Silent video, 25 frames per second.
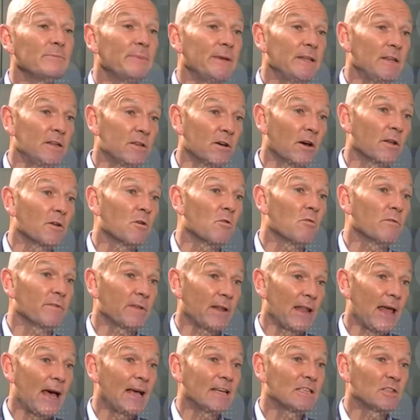been done over the
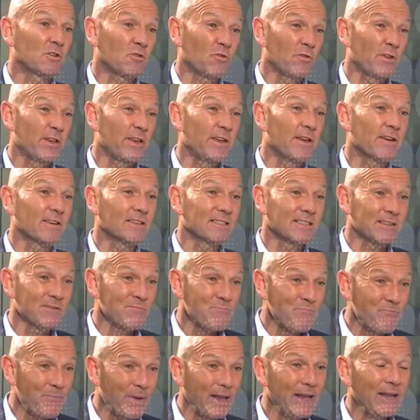last three years
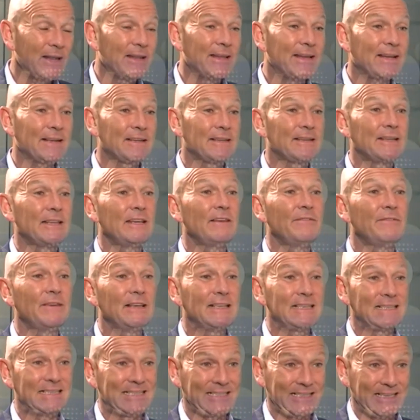in building T
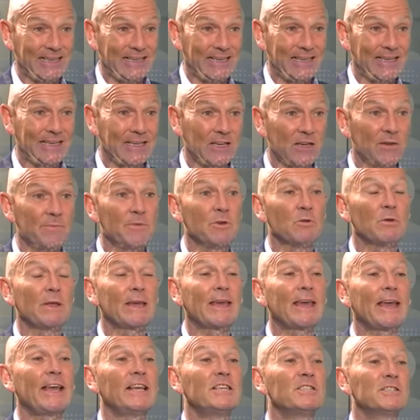V C
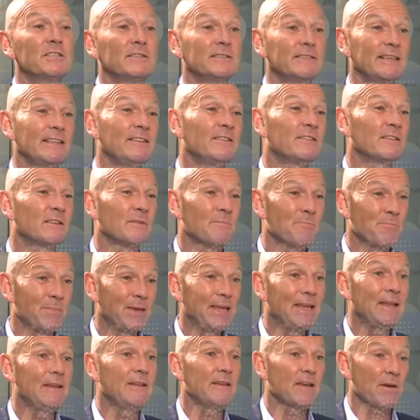Communications into the
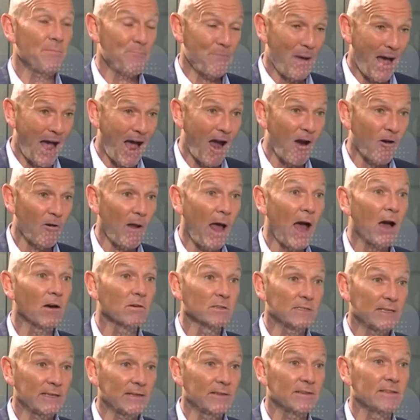media
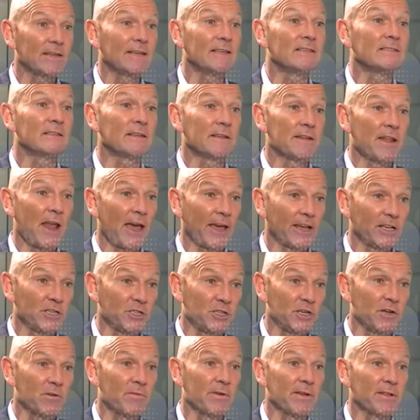powerhouse that it is in
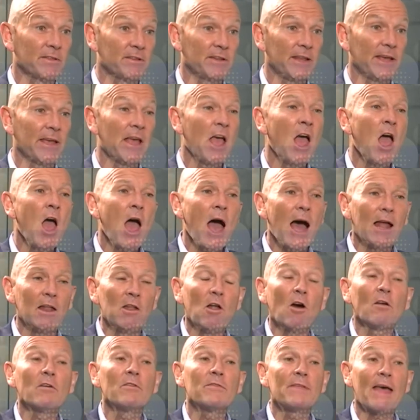Nigeria today, a
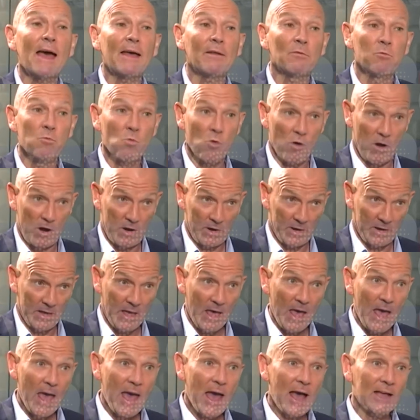lot of that work
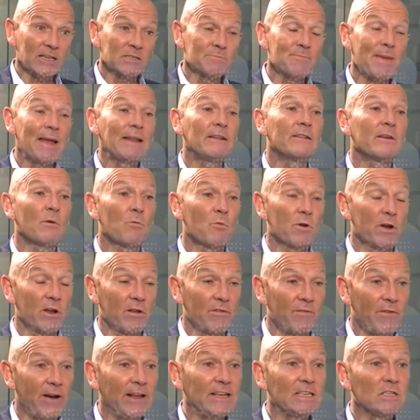has meant that we're in
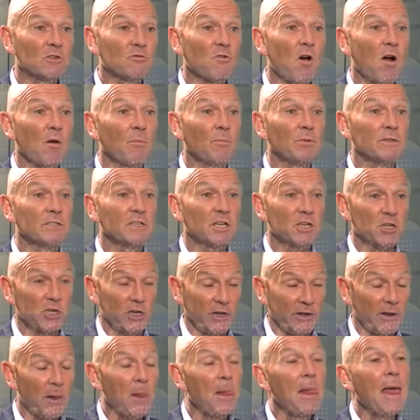a very strong
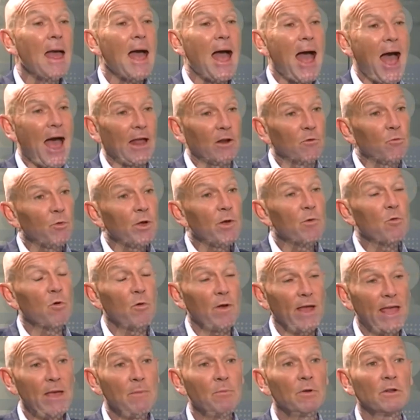position. And we
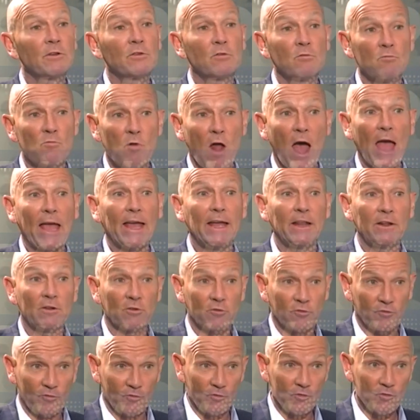were able to ride
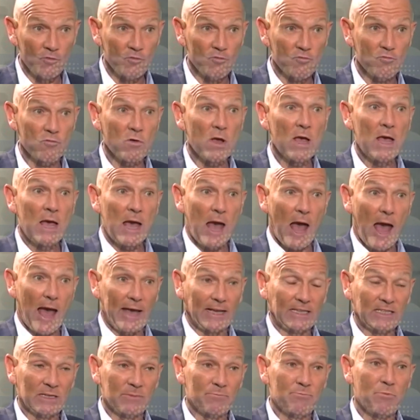through,
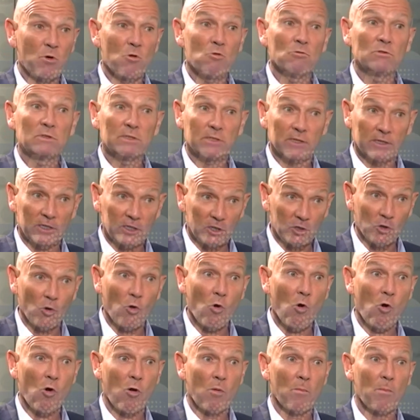I suppose, the
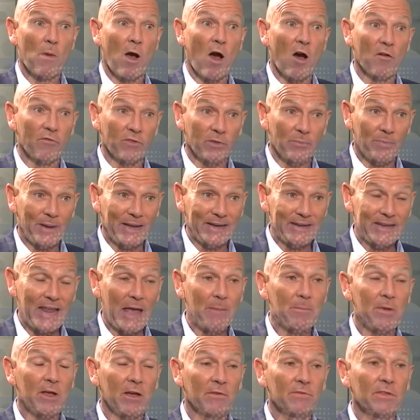storm of the
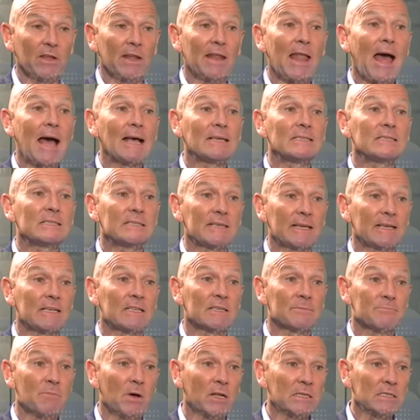pandemic of the last
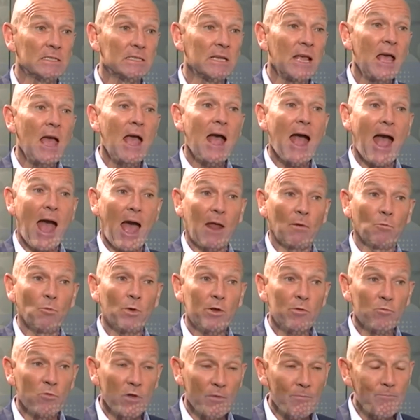six months. And
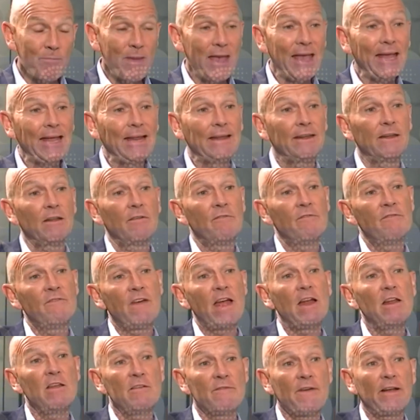we remain in a
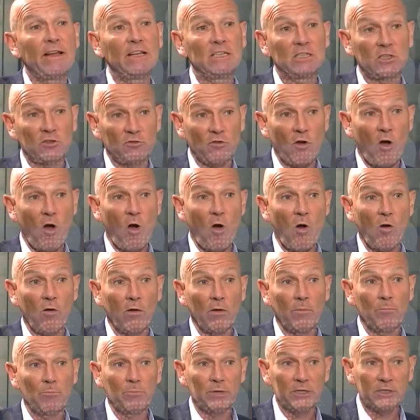very, very strong
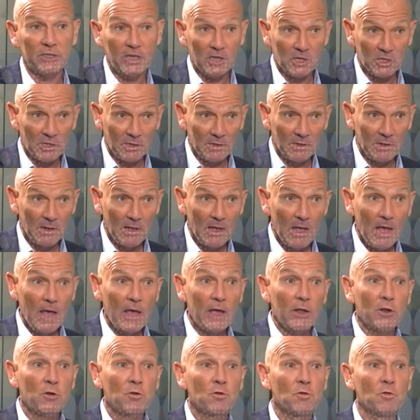position
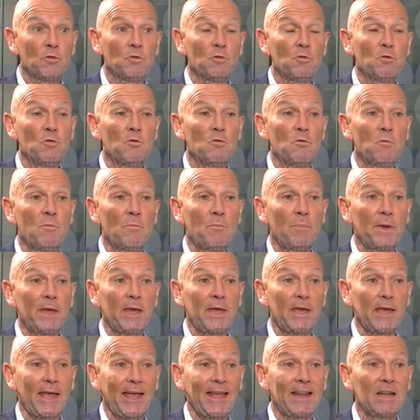to
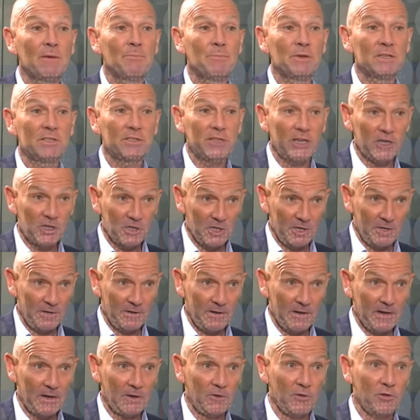be in a
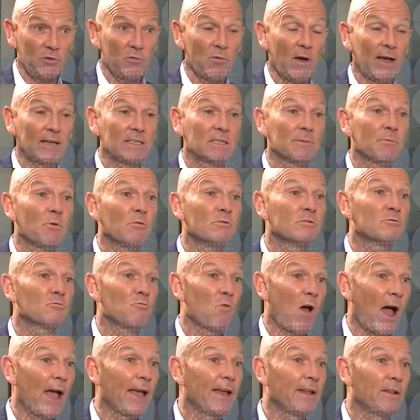position to, I suppose,
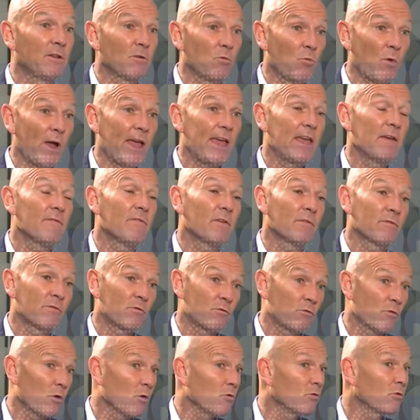ride the wave of
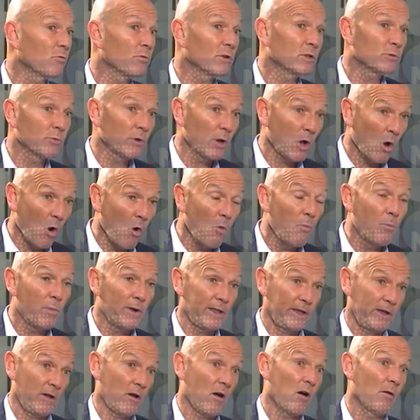growth, which will
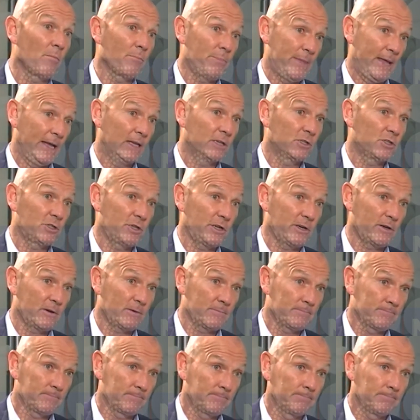hopefully come next year.